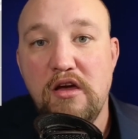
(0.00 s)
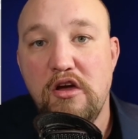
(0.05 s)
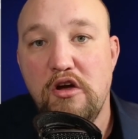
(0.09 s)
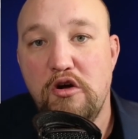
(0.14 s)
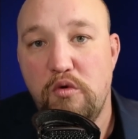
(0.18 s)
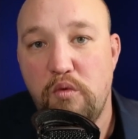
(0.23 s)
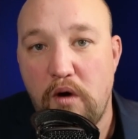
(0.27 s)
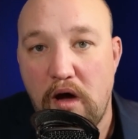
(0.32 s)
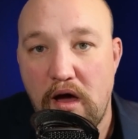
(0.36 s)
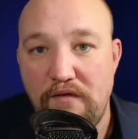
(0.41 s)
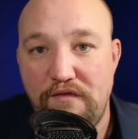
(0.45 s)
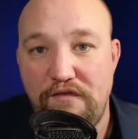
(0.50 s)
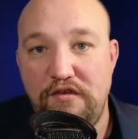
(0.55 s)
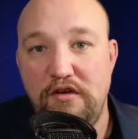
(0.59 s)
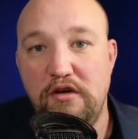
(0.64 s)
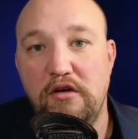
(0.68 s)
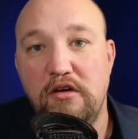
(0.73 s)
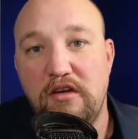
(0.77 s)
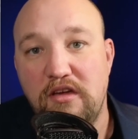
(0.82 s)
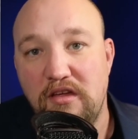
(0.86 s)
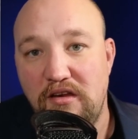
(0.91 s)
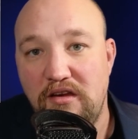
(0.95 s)
who I
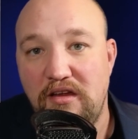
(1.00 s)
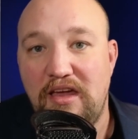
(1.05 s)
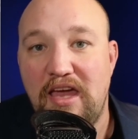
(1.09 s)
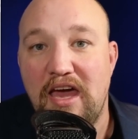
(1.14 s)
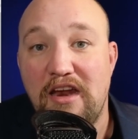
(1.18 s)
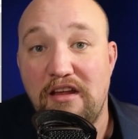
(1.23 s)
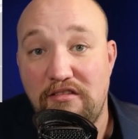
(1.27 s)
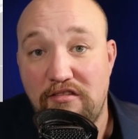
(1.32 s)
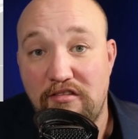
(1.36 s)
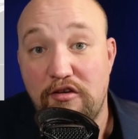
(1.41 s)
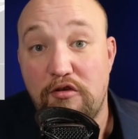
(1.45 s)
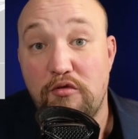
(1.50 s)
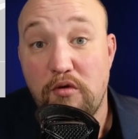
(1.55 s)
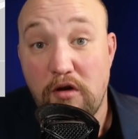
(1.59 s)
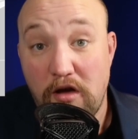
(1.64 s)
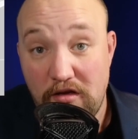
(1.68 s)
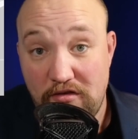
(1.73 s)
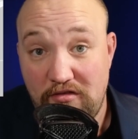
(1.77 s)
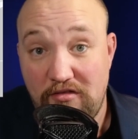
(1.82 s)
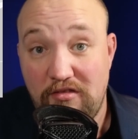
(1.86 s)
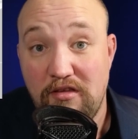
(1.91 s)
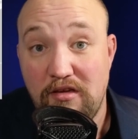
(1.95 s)
feel can get us
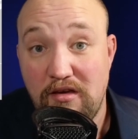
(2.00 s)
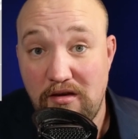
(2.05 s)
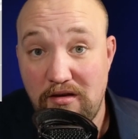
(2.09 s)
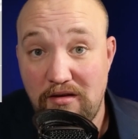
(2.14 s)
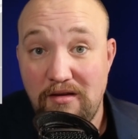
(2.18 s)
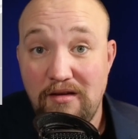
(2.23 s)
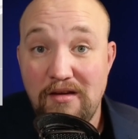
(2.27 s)
across the